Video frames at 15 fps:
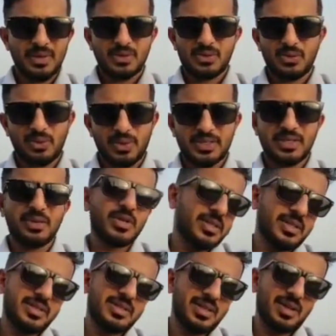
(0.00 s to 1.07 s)
So
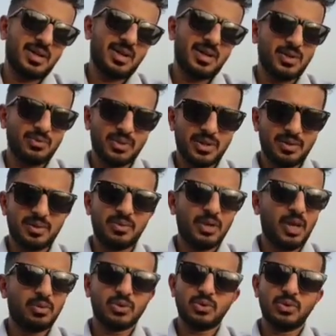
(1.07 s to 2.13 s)
excavation is one of the
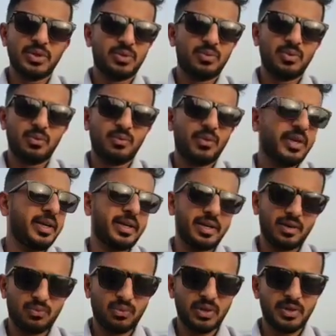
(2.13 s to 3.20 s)
we have to do it very
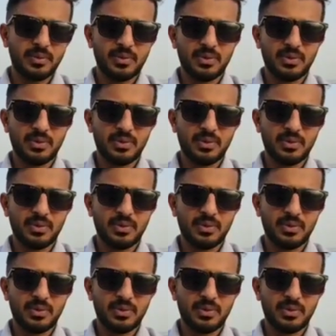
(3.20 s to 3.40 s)
carefully.